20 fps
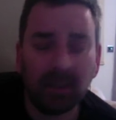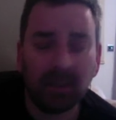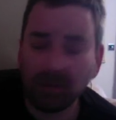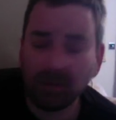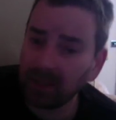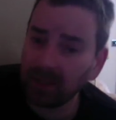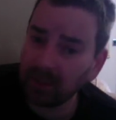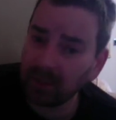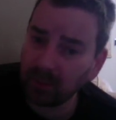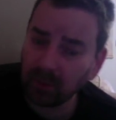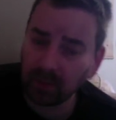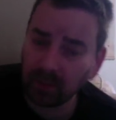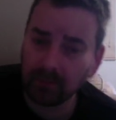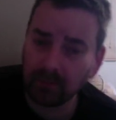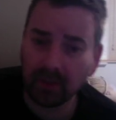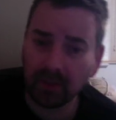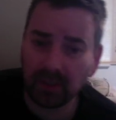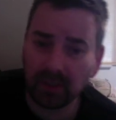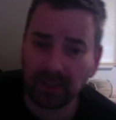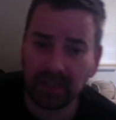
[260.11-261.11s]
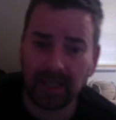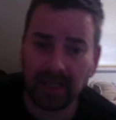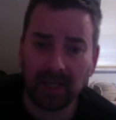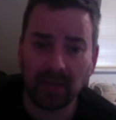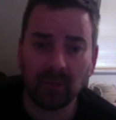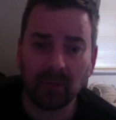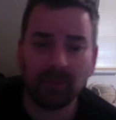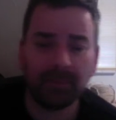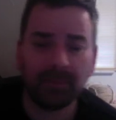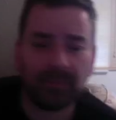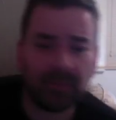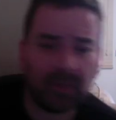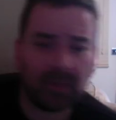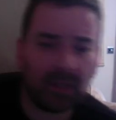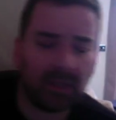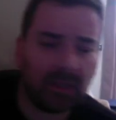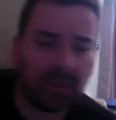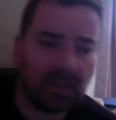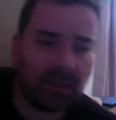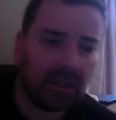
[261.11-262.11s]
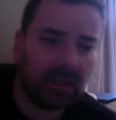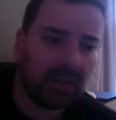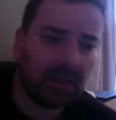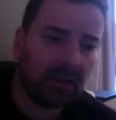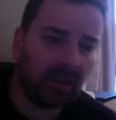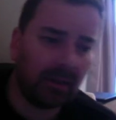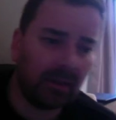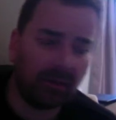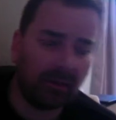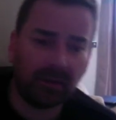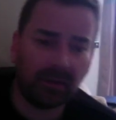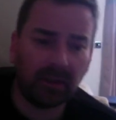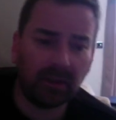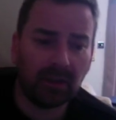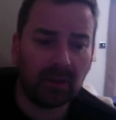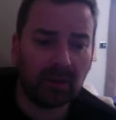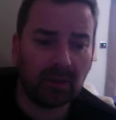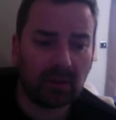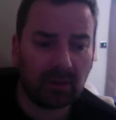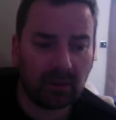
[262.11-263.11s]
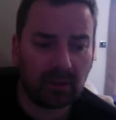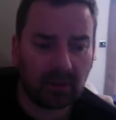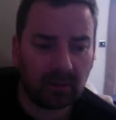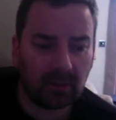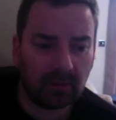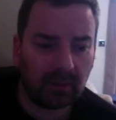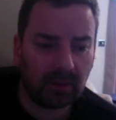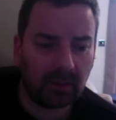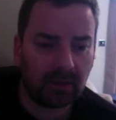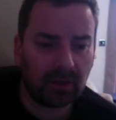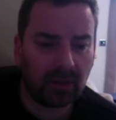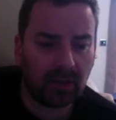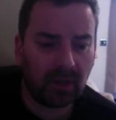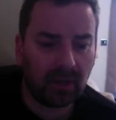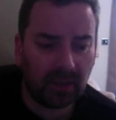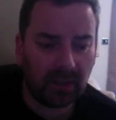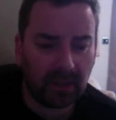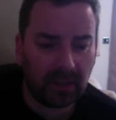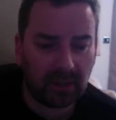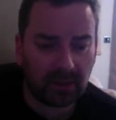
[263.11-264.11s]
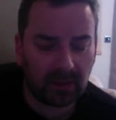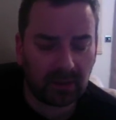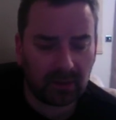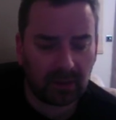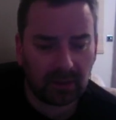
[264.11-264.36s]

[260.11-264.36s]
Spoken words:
That's what I'm using now in the videos, some of the Chinese